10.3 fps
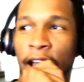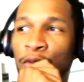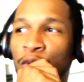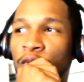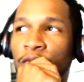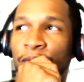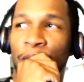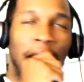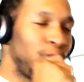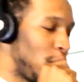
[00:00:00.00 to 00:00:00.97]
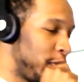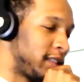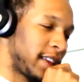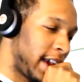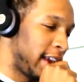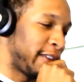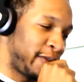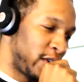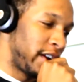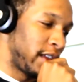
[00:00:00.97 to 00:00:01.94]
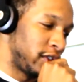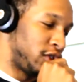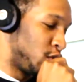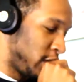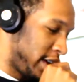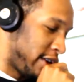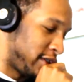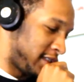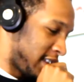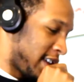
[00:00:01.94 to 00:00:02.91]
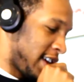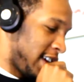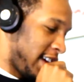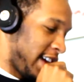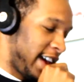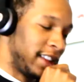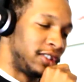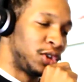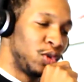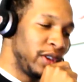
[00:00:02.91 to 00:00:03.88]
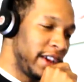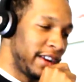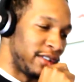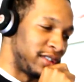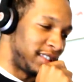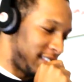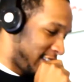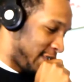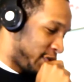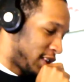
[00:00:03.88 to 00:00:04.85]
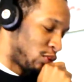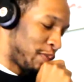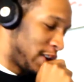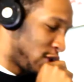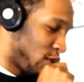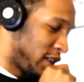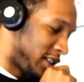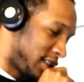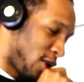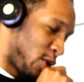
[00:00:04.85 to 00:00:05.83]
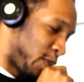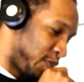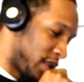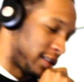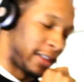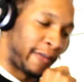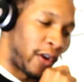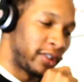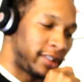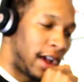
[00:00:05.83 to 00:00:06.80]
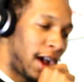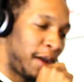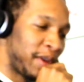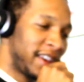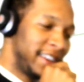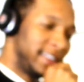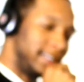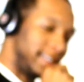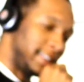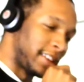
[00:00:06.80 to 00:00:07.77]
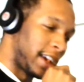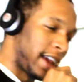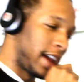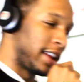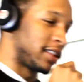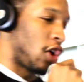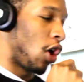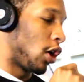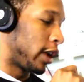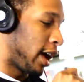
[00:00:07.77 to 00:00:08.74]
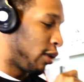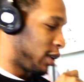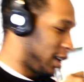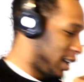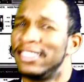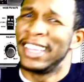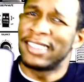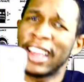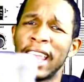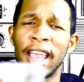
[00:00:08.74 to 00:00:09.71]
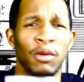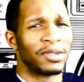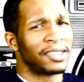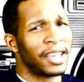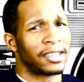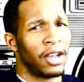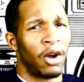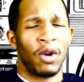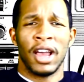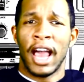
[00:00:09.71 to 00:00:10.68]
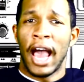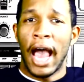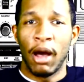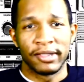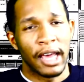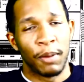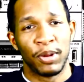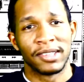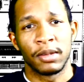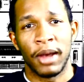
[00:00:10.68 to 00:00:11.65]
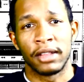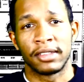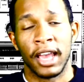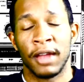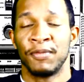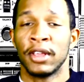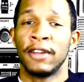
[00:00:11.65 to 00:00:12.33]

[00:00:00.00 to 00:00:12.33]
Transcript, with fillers: I will probably won't be saying for another two years. In two years, since we've been doing this show, this is the first time D J Hed is called out. D J Hed was sick, though. I was yeah, kind of right. pissed about that.